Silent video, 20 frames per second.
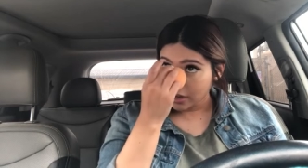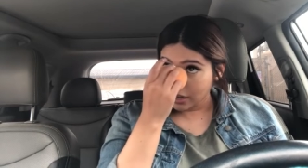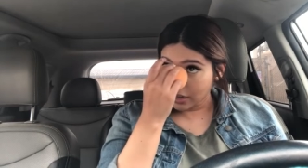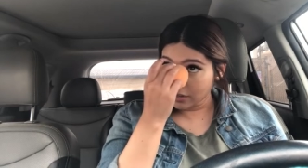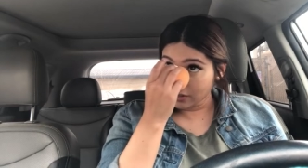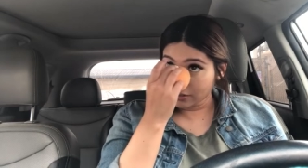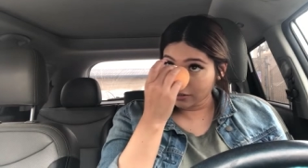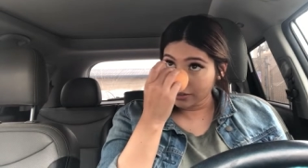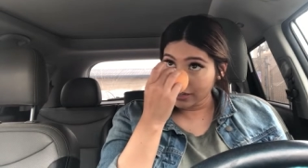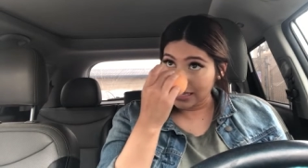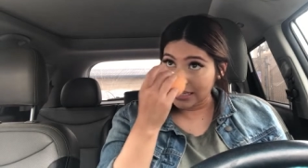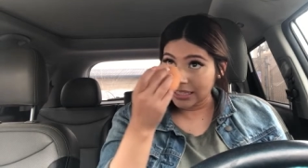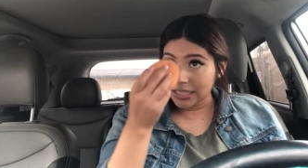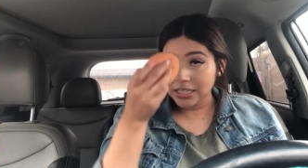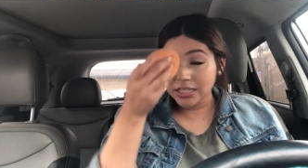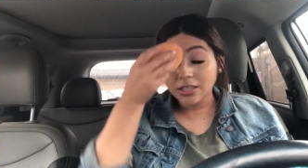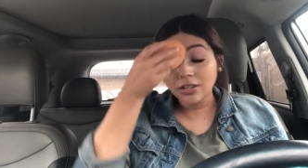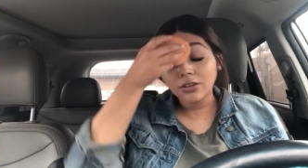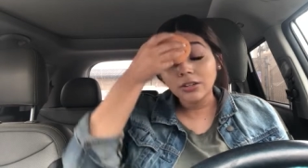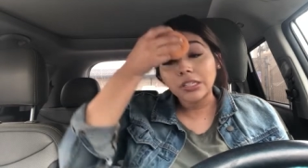And all like
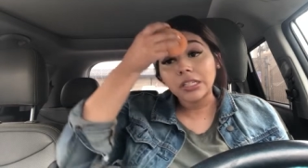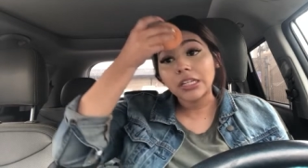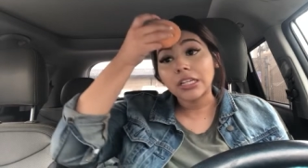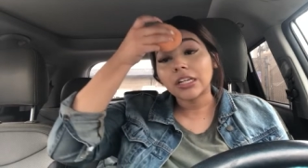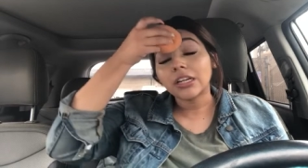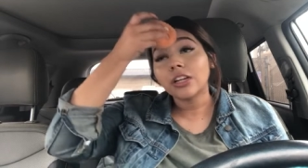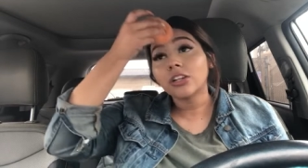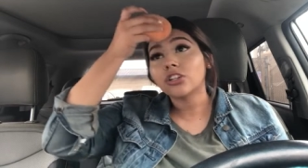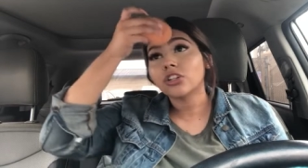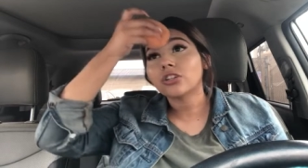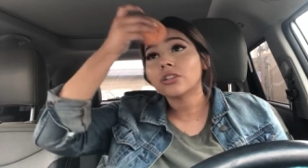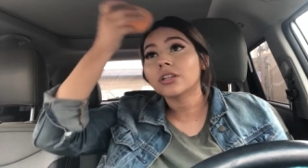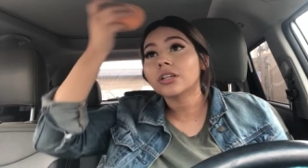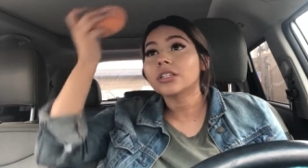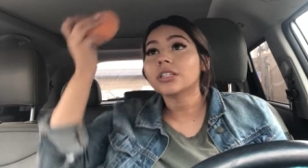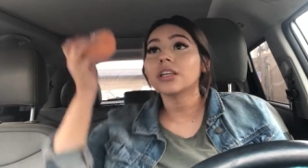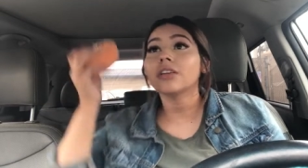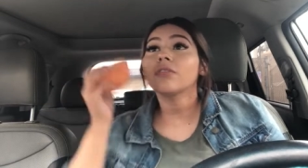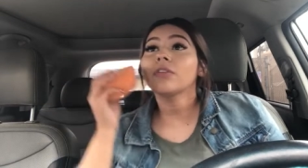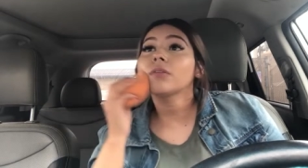these little teenagers
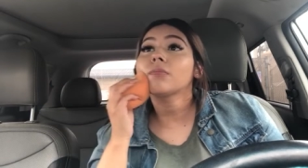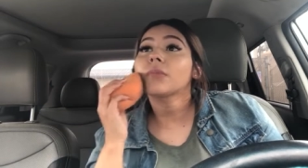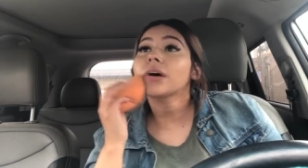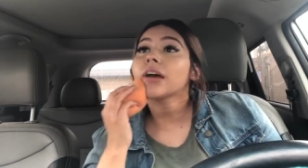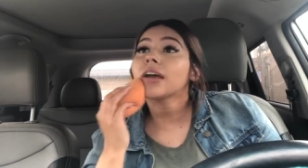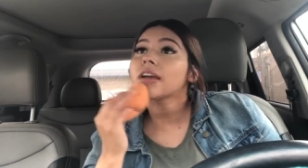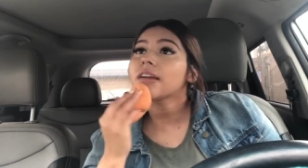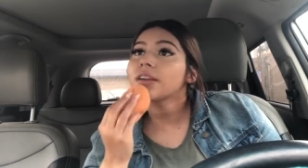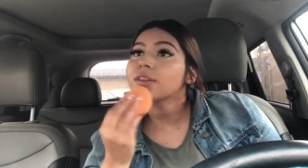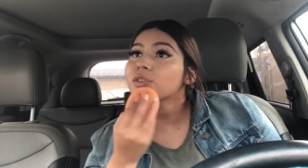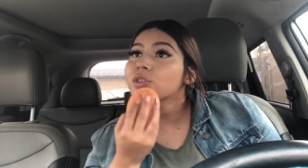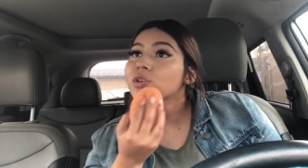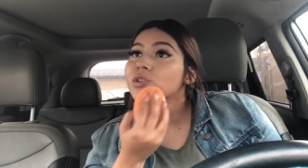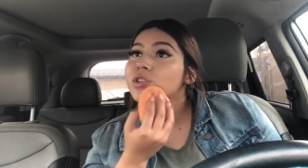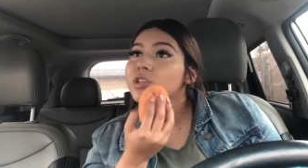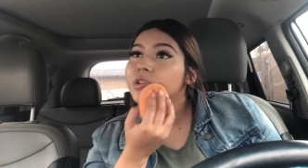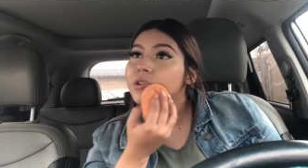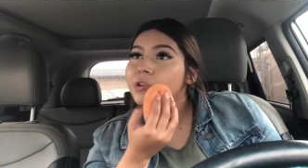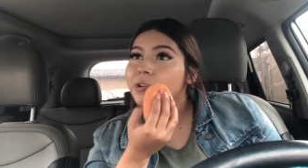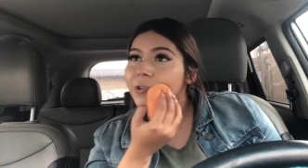cuz even my
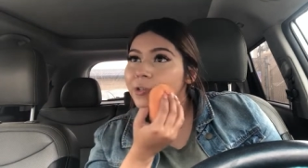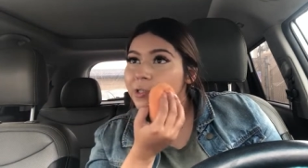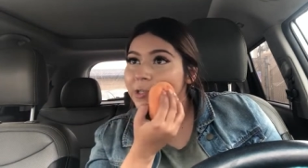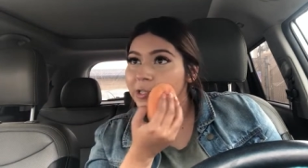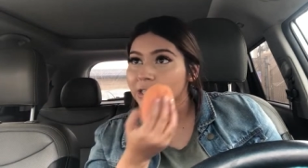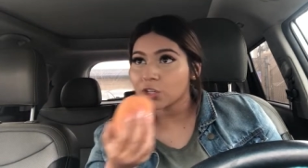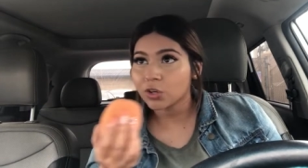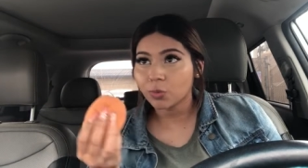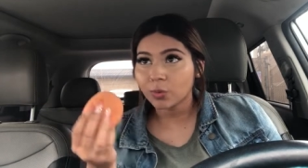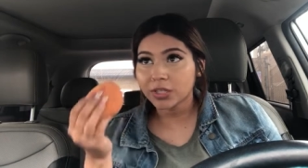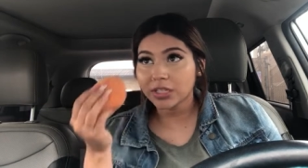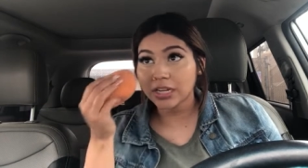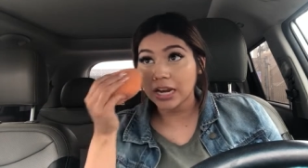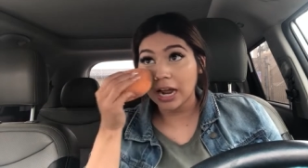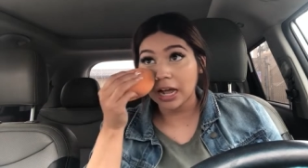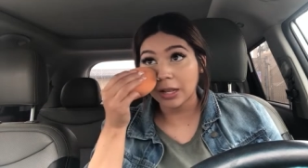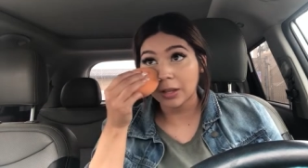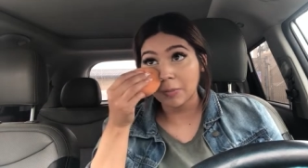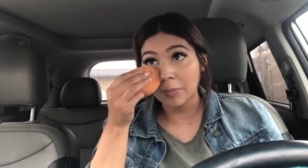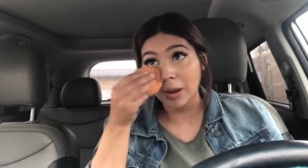13-year-old sister was
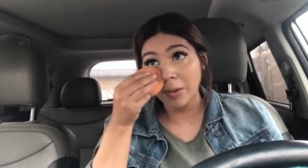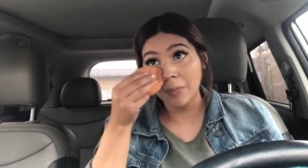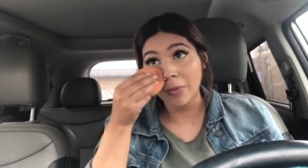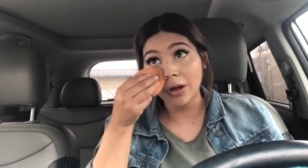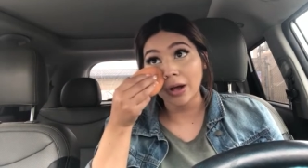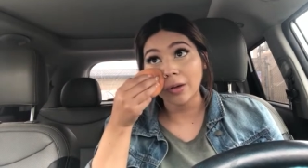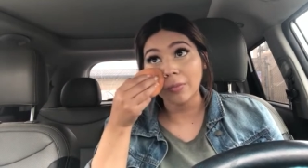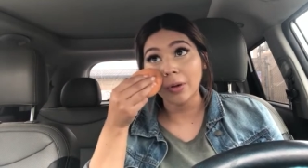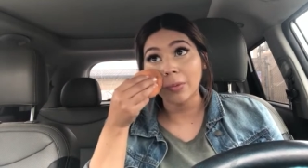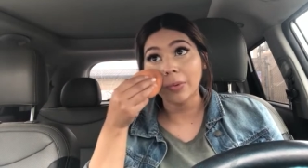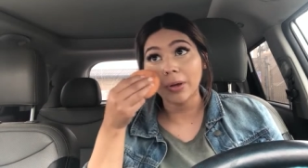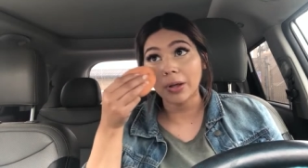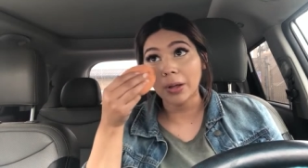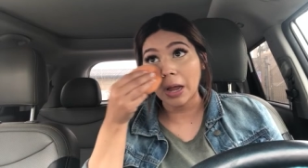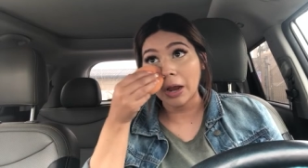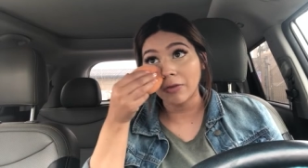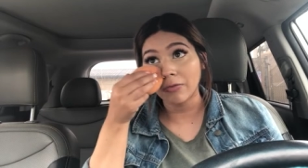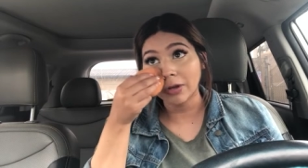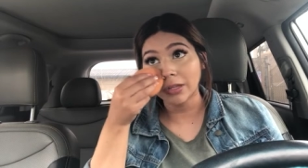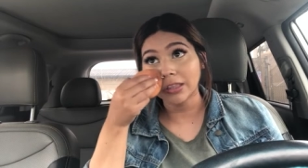telling my mom
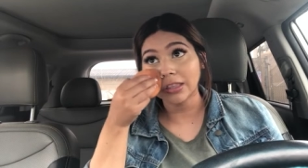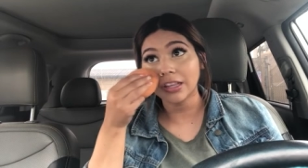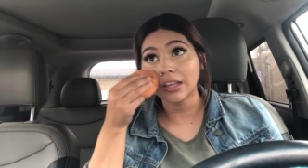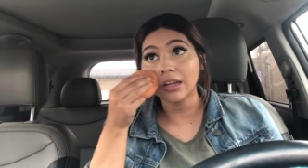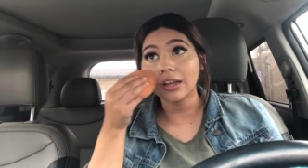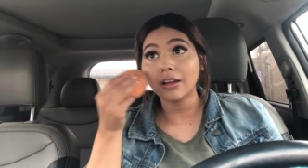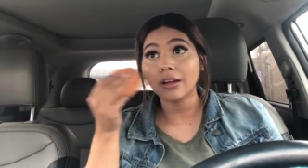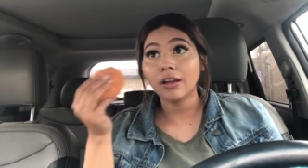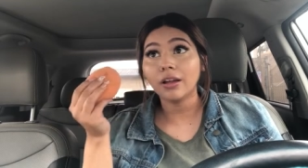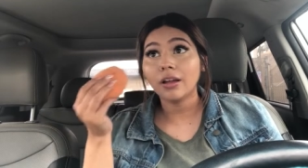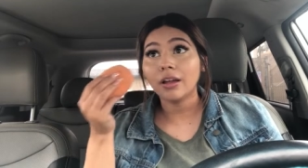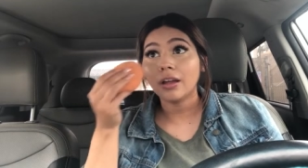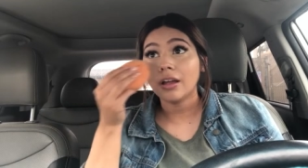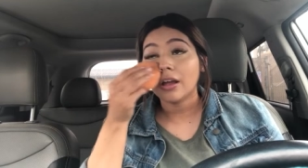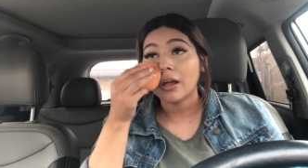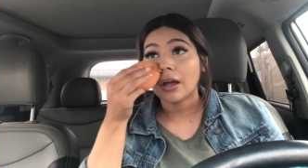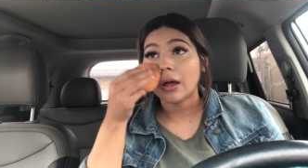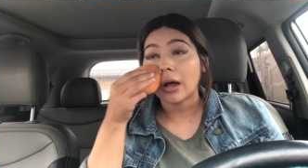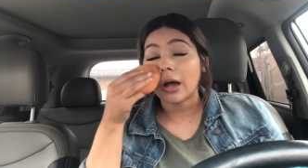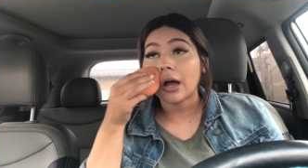about everything
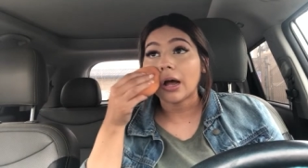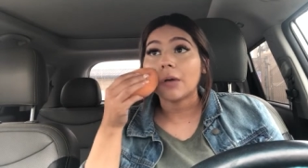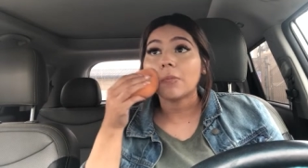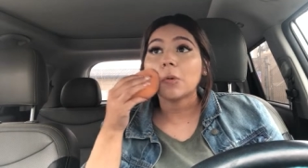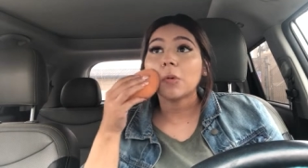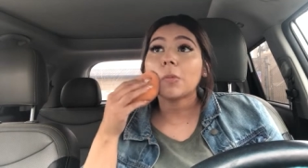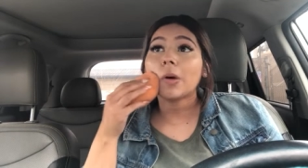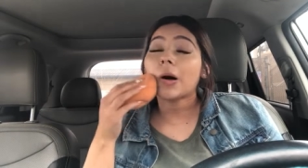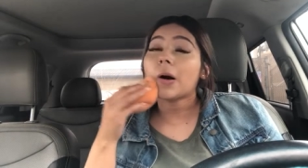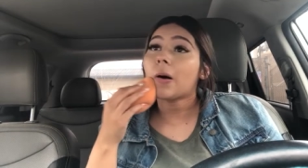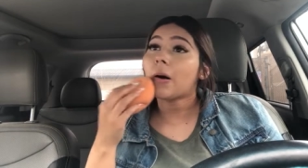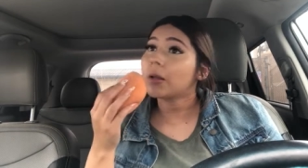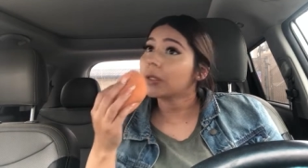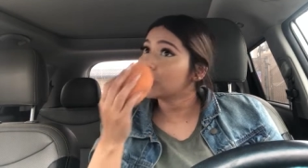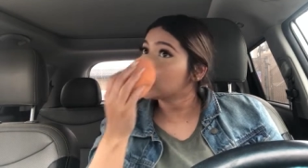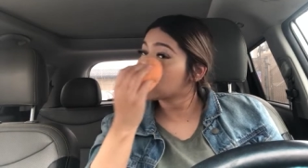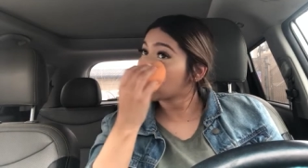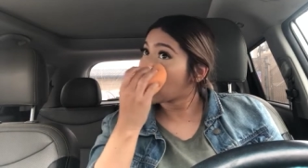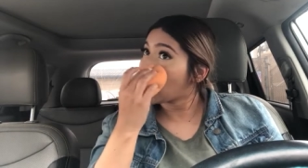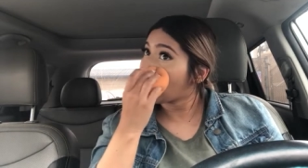um, about all
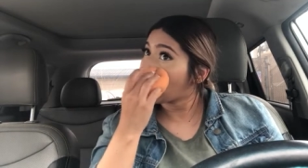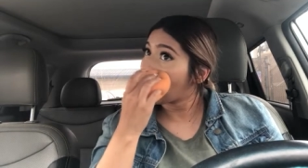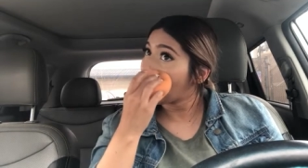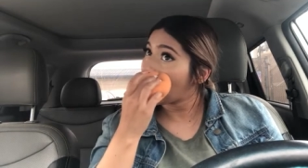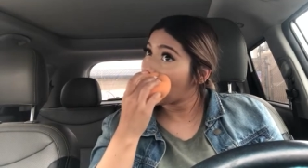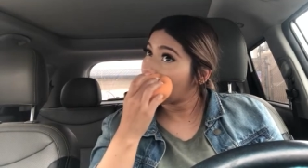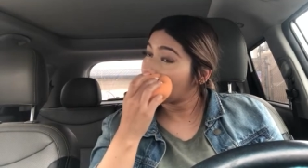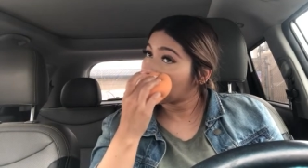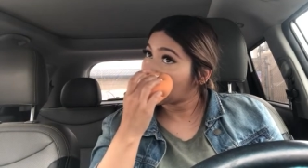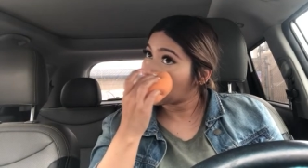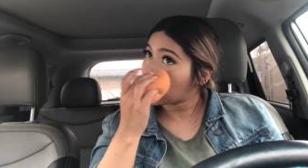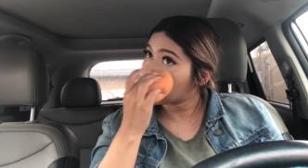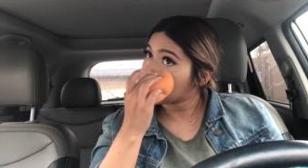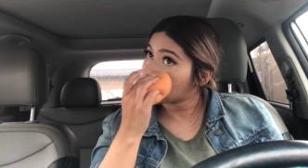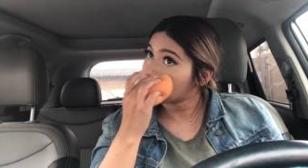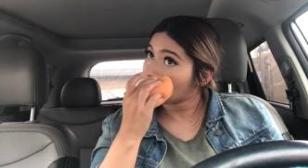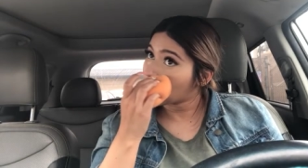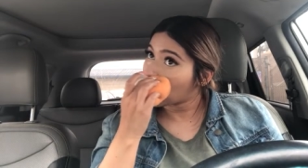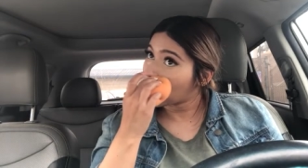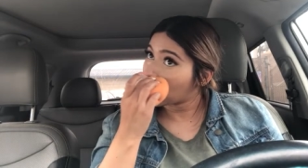the drama and like
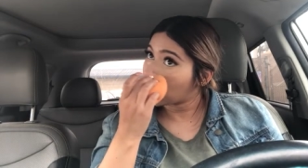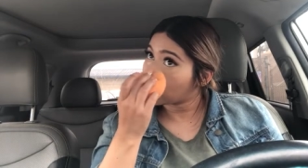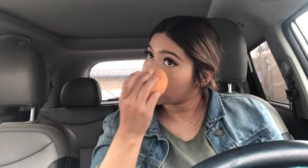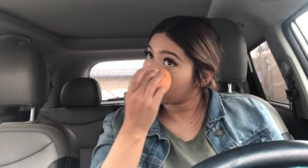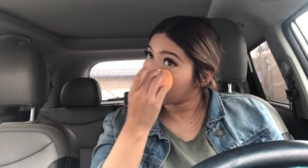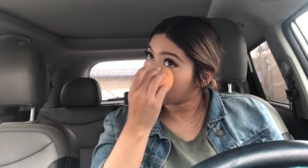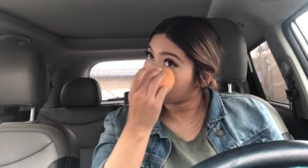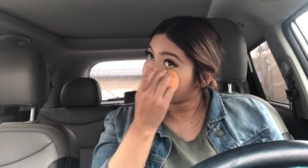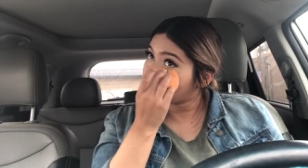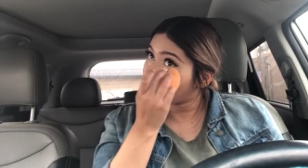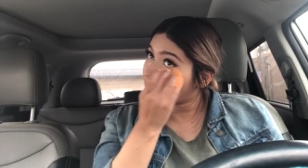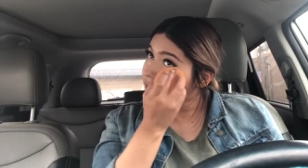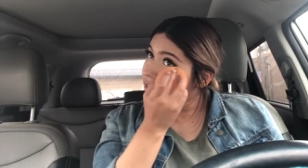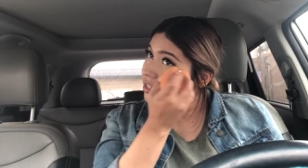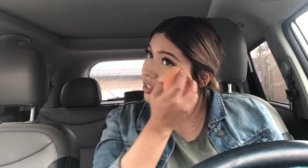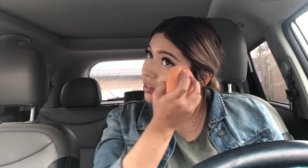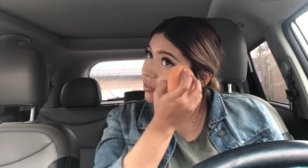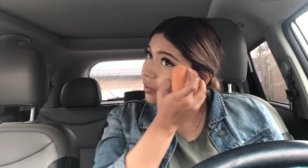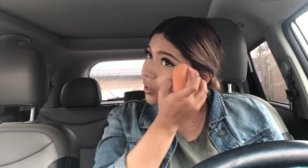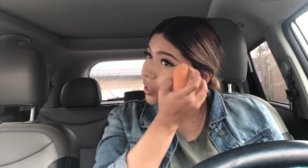was showing her like
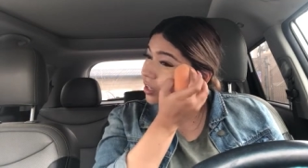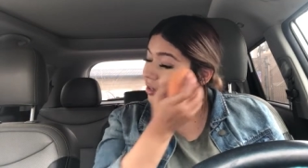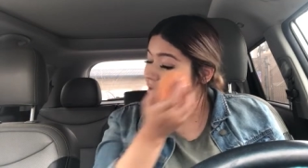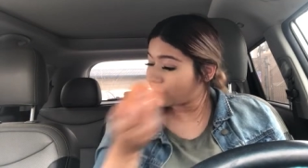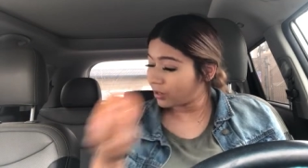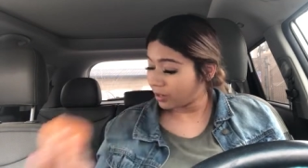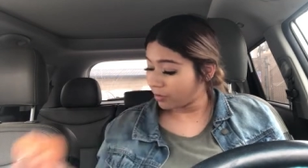Tati's video.